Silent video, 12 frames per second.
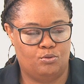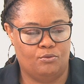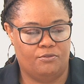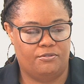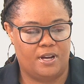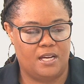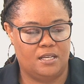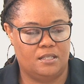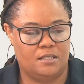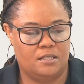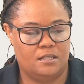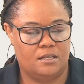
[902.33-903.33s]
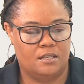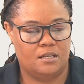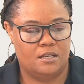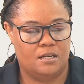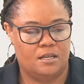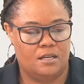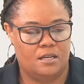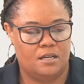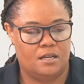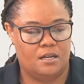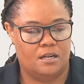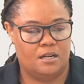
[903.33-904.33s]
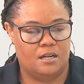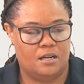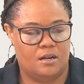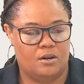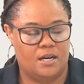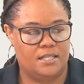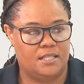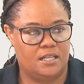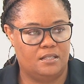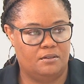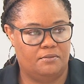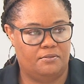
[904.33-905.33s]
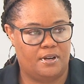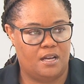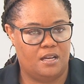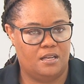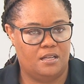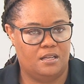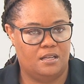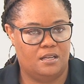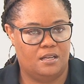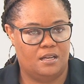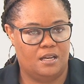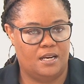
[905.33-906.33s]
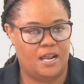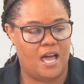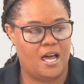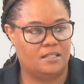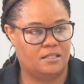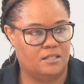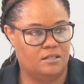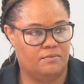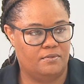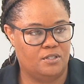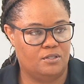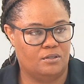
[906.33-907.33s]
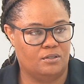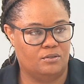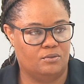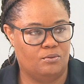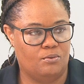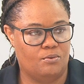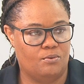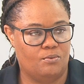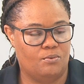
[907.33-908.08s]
to find or identify and ask individuals who,